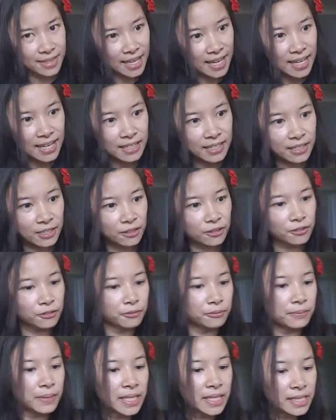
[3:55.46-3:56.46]
thank you,
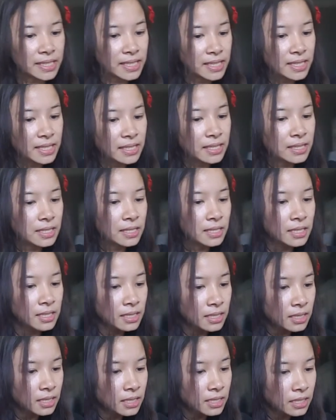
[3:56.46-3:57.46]
Miss
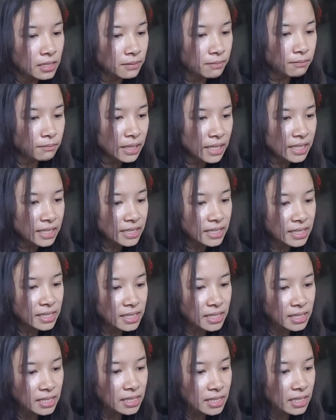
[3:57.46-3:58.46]

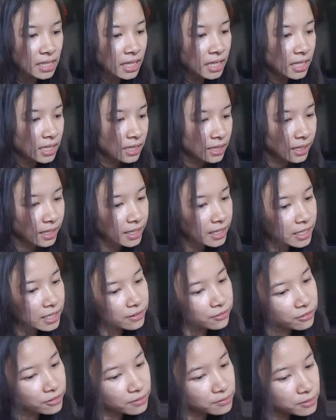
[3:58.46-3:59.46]

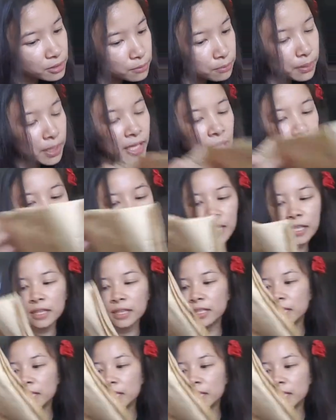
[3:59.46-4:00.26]
Lady from Japan, I